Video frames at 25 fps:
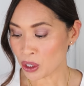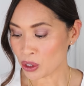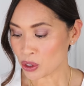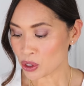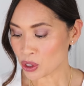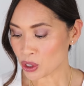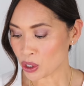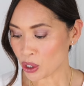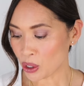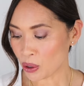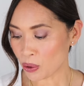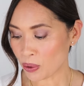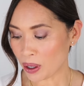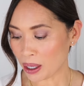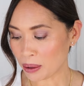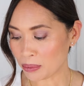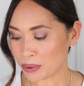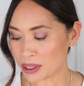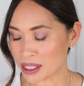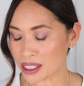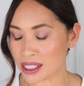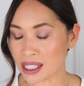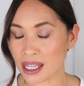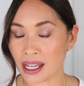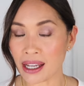So I
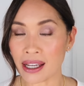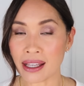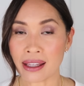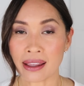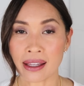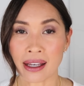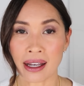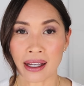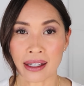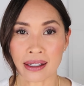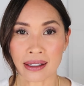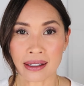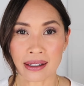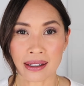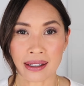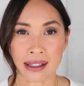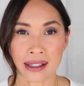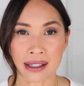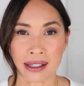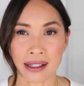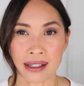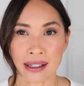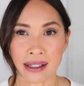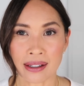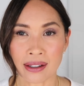would say that
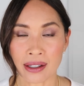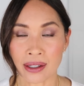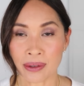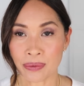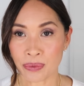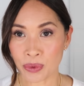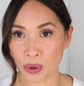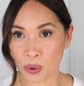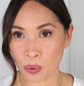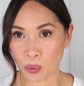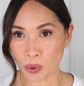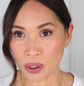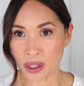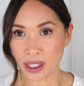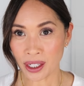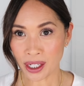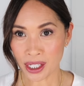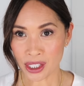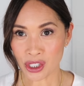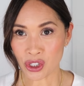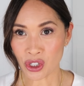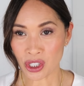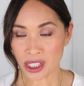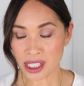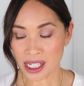the one that
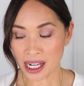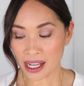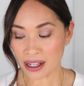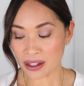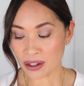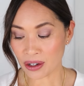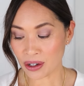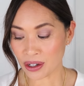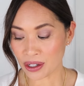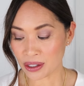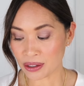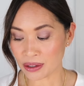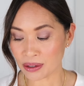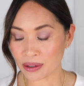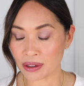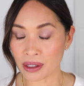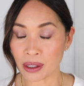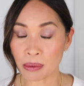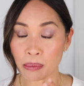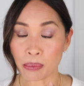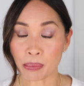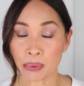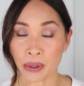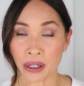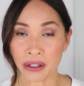I just had on,
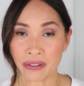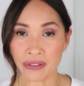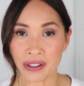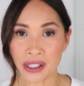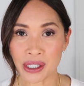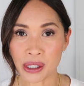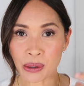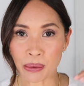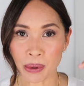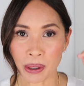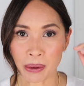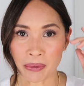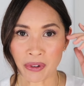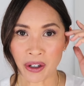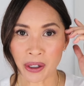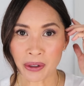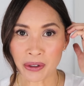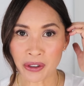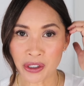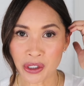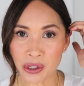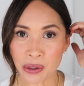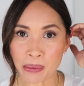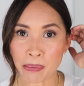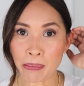the previous one
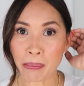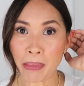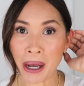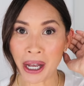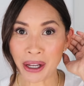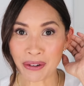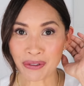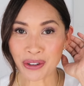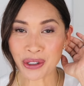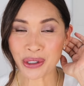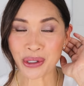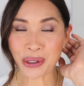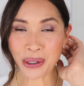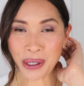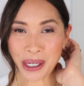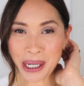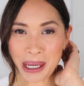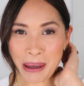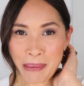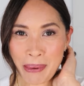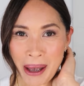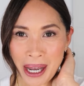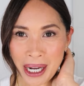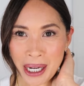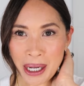by, by
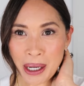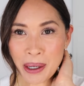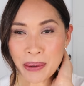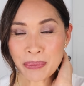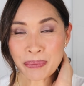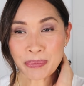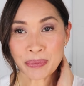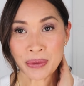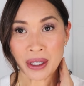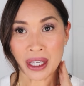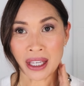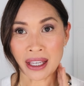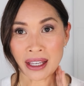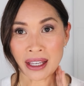Victoria Beckham,